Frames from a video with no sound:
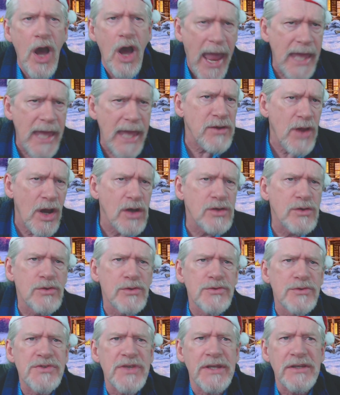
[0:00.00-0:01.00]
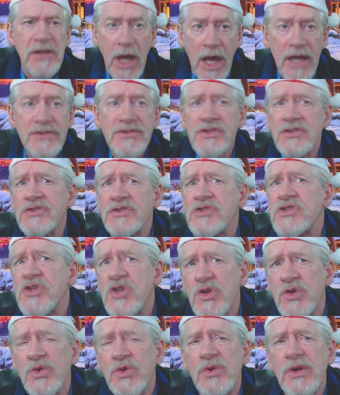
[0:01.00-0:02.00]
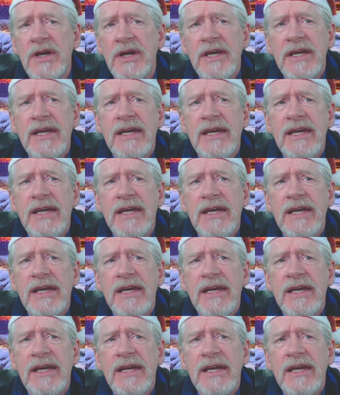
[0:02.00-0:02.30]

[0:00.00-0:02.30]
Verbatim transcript: and uncles, and cousins too,